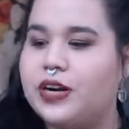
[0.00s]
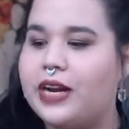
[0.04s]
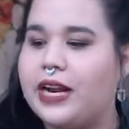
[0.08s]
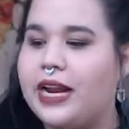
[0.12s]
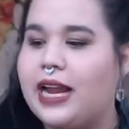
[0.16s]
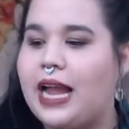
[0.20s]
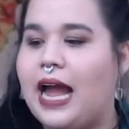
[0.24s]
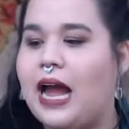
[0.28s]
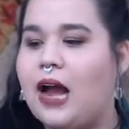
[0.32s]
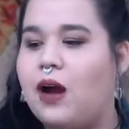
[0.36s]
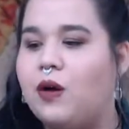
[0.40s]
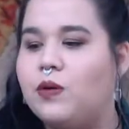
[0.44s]

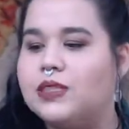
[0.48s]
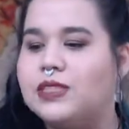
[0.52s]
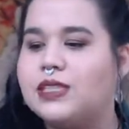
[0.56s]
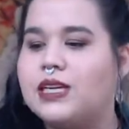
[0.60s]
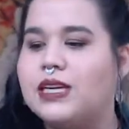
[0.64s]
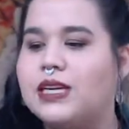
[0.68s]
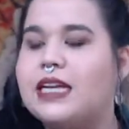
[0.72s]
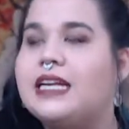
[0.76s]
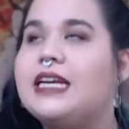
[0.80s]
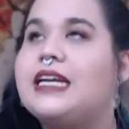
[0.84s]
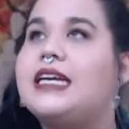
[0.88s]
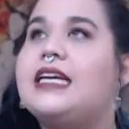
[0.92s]
how it's
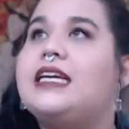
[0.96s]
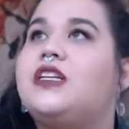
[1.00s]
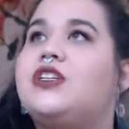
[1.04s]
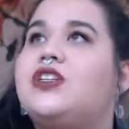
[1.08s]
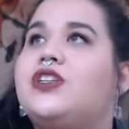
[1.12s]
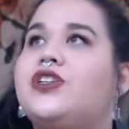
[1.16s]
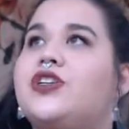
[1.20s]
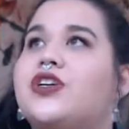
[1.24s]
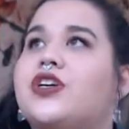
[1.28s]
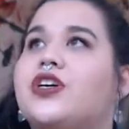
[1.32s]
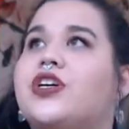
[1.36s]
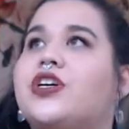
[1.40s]
going to
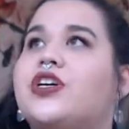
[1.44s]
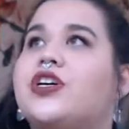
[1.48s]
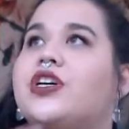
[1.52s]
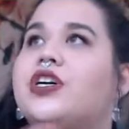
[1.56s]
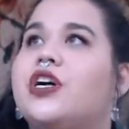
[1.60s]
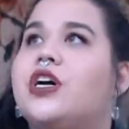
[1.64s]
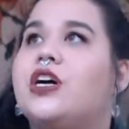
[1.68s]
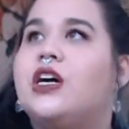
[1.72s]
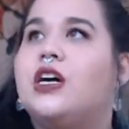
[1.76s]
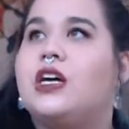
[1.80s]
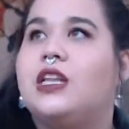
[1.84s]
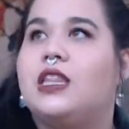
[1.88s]
hinder
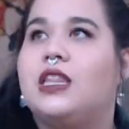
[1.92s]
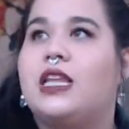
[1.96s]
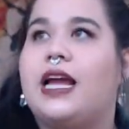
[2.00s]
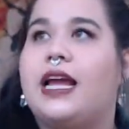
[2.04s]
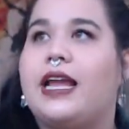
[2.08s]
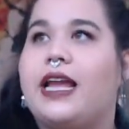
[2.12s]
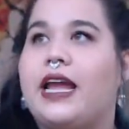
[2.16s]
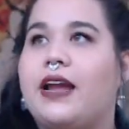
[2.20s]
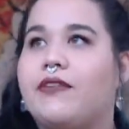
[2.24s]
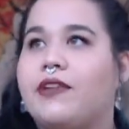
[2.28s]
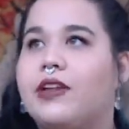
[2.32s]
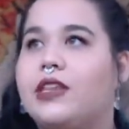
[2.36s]

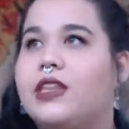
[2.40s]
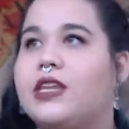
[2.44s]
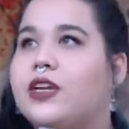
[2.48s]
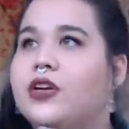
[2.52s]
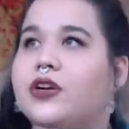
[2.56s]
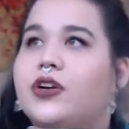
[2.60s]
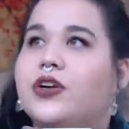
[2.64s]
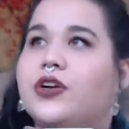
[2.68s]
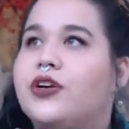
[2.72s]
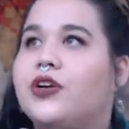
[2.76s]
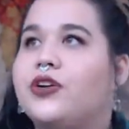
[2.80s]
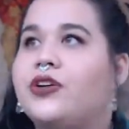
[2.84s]
like everything
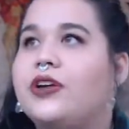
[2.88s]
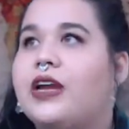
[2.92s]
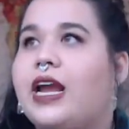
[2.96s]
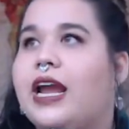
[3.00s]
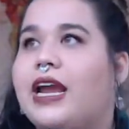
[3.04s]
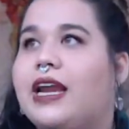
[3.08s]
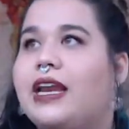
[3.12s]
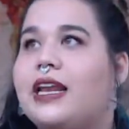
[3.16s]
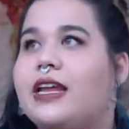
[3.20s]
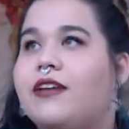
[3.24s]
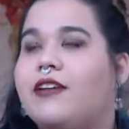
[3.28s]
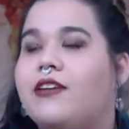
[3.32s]
you're
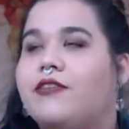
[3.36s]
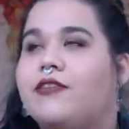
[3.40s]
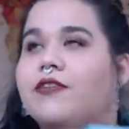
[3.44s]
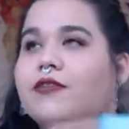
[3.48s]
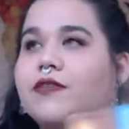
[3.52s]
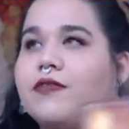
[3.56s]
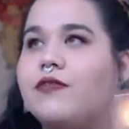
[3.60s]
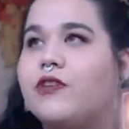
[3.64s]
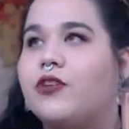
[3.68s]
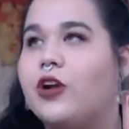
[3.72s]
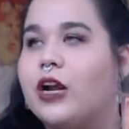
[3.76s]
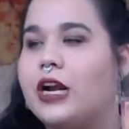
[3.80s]
creating
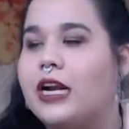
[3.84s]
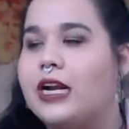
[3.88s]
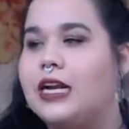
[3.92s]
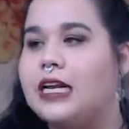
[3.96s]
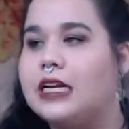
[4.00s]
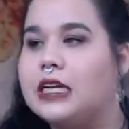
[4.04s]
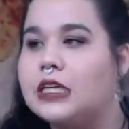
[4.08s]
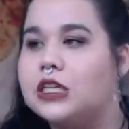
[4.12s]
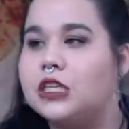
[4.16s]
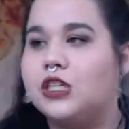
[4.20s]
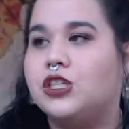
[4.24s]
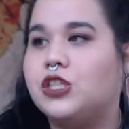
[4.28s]

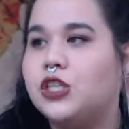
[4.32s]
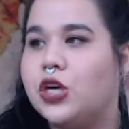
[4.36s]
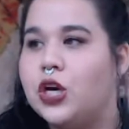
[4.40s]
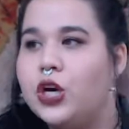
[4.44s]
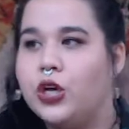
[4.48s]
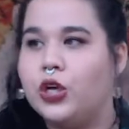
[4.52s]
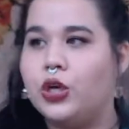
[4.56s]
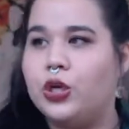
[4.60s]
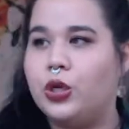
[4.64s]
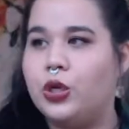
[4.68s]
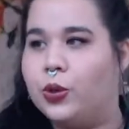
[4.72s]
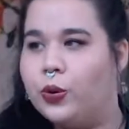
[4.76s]
because
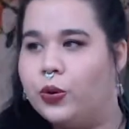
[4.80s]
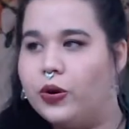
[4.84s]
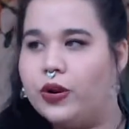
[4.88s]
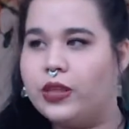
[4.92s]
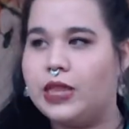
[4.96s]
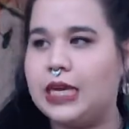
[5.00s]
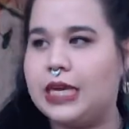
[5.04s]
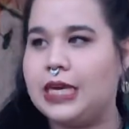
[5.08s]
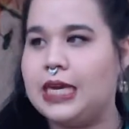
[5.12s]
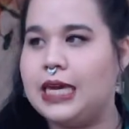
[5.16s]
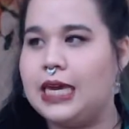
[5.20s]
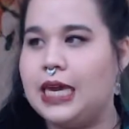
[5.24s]
you're
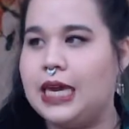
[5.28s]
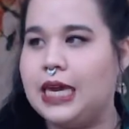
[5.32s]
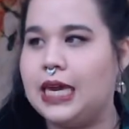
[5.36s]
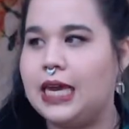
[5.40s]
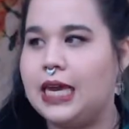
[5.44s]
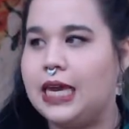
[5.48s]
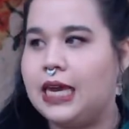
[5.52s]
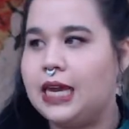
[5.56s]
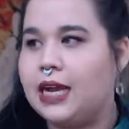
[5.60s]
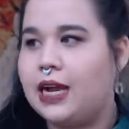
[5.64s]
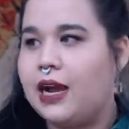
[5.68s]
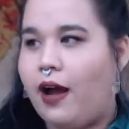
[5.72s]
the
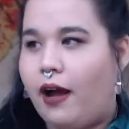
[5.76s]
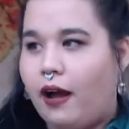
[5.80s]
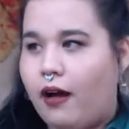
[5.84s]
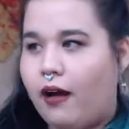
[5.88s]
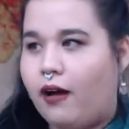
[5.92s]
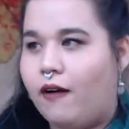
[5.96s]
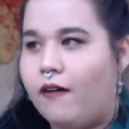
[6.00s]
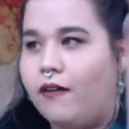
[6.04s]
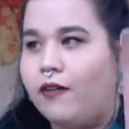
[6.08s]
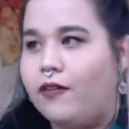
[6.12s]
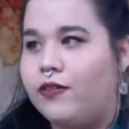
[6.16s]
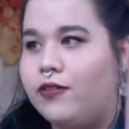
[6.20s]
king
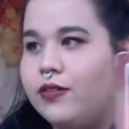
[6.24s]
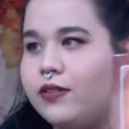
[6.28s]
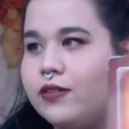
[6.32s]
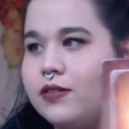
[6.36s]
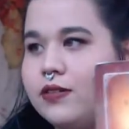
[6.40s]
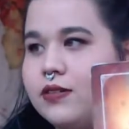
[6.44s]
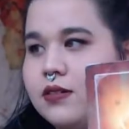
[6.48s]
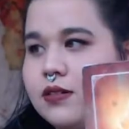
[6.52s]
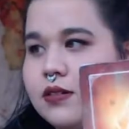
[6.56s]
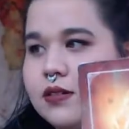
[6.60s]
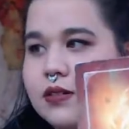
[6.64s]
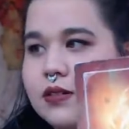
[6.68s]
of
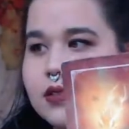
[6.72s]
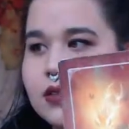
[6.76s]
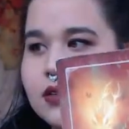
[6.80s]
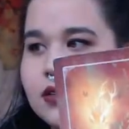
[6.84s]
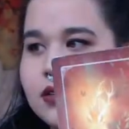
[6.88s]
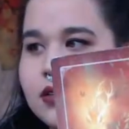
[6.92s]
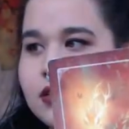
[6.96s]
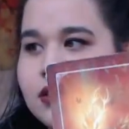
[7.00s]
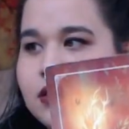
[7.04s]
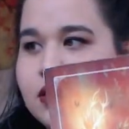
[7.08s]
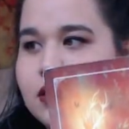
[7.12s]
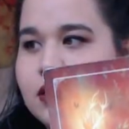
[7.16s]

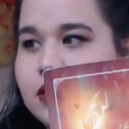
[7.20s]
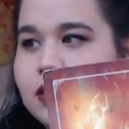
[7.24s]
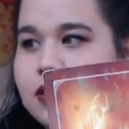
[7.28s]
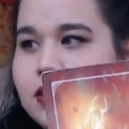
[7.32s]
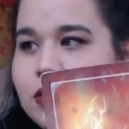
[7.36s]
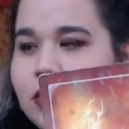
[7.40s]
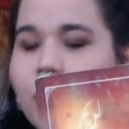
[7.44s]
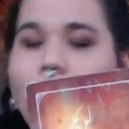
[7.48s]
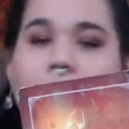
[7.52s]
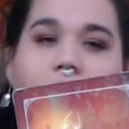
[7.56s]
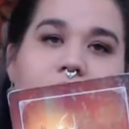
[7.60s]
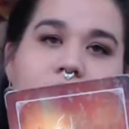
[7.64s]

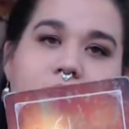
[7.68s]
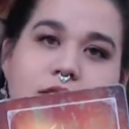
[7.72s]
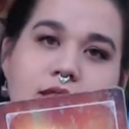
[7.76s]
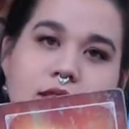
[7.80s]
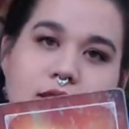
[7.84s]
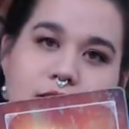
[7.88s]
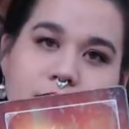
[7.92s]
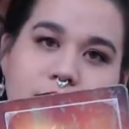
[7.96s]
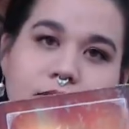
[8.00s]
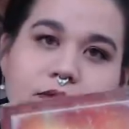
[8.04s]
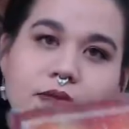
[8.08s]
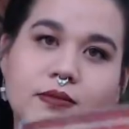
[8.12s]
wands.
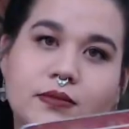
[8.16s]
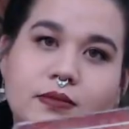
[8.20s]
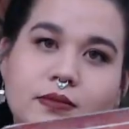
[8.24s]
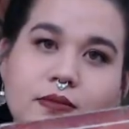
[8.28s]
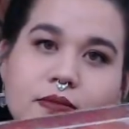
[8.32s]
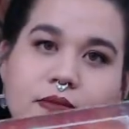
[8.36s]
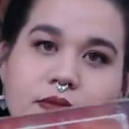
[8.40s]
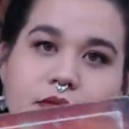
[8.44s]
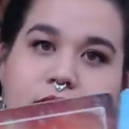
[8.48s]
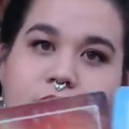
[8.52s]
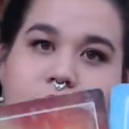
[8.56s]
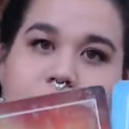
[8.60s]

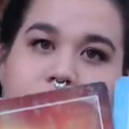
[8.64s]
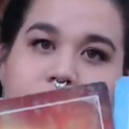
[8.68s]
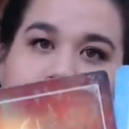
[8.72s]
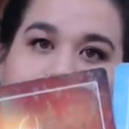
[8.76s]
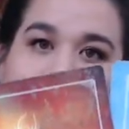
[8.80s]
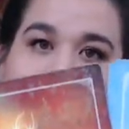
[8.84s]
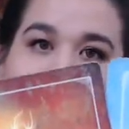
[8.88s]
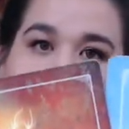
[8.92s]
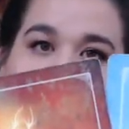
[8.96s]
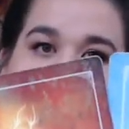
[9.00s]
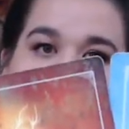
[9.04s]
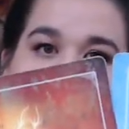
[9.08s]

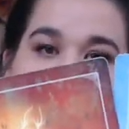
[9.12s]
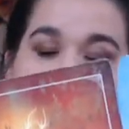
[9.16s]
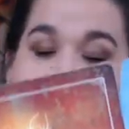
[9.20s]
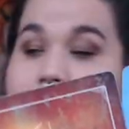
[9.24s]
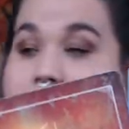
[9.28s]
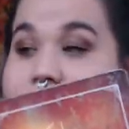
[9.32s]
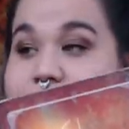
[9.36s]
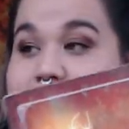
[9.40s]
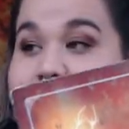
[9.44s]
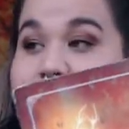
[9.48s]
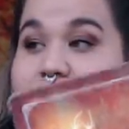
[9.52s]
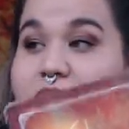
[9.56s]
Maybe
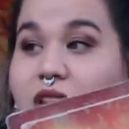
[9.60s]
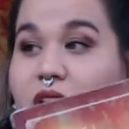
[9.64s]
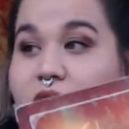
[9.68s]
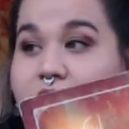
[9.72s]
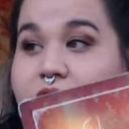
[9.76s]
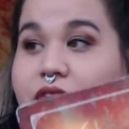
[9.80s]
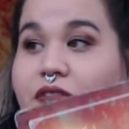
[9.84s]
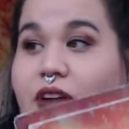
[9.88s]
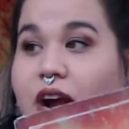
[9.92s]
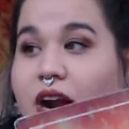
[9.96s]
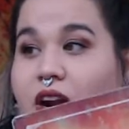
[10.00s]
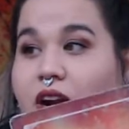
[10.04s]
they have a lot
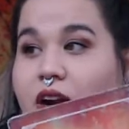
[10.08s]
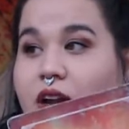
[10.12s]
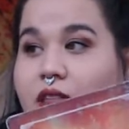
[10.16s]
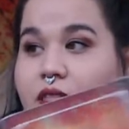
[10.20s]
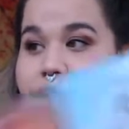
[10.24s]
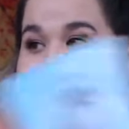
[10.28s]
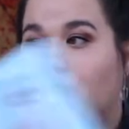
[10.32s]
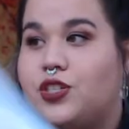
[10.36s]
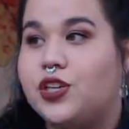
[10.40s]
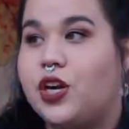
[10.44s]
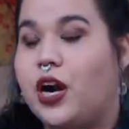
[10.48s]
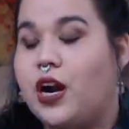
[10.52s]
of fire in
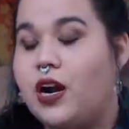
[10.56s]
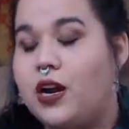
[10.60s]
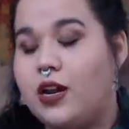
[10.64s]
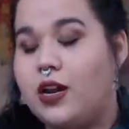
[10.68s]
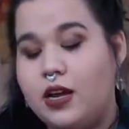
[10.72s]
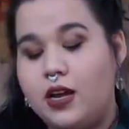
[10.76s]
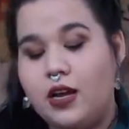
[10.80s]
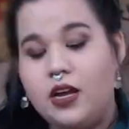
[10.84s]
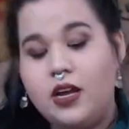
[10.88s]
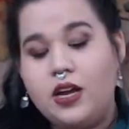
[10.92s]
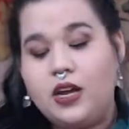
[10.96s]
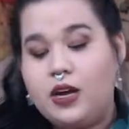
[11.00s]
their chart,
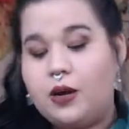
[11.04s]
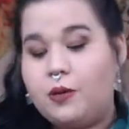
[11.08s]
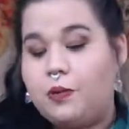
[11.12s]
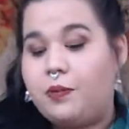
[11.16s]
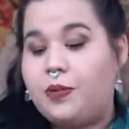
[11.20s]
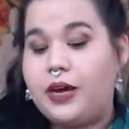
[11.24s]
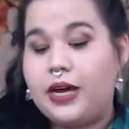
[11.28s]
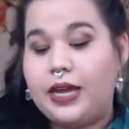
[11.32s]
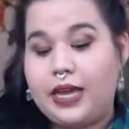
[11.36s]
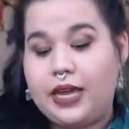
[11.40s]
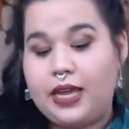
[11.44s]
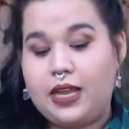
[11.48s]

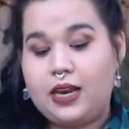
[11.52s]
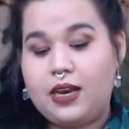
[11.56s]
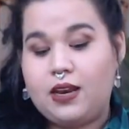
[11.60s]
but